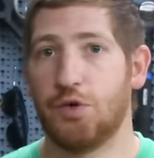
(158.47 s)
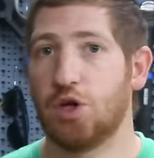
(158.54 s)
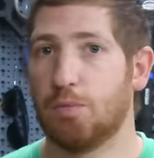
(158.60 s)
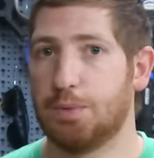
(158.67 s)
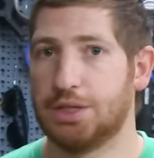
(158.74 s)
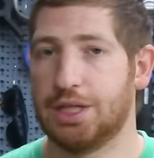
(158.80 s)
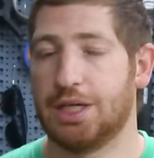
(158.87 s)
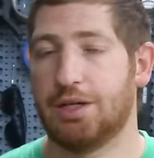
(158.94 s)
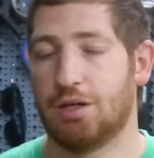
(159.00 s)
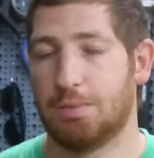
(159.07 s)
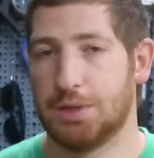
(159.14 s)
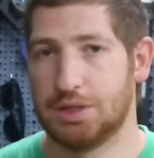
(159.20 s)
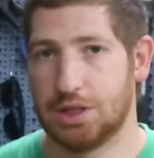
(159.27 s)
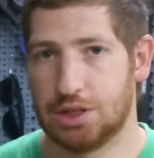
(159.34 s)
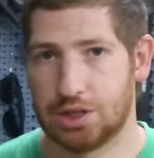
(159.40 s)
for your particular
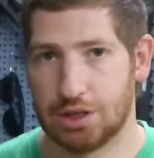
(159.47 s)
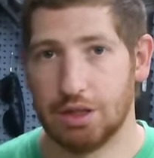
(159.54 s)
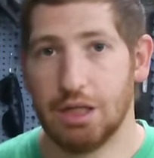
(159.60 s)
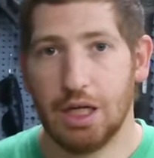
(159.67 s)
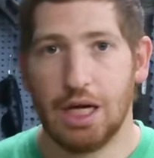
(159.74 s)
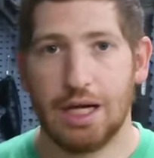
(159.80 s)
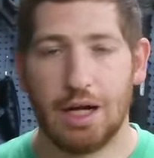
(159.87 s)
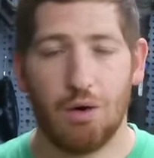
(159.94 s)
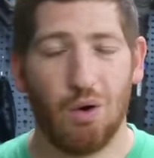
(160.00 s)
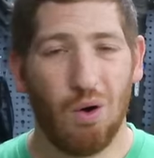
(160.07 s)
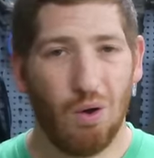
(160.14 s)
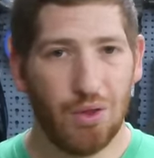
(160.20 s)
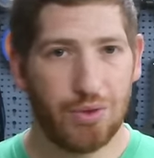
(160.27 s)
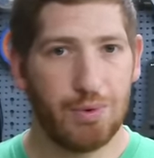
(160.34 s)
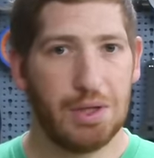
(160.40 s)
position. Now,
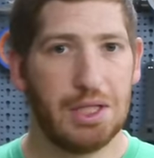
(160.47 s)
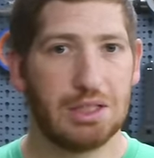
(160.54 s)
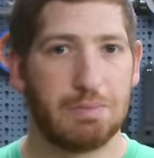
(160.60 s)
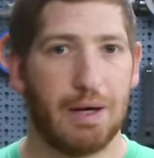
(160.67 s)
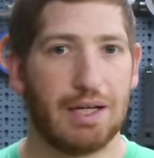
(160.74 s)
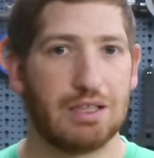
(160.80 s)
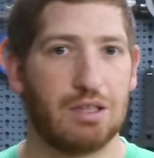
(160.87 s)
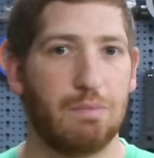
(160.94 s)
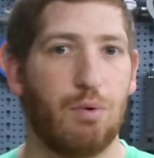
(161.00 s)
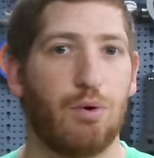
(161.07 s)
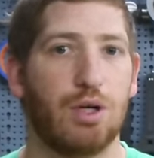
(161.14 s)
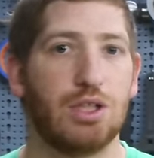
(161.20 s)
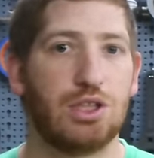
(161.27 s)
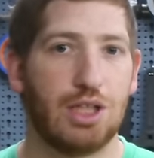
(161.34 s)
all three of these bikes support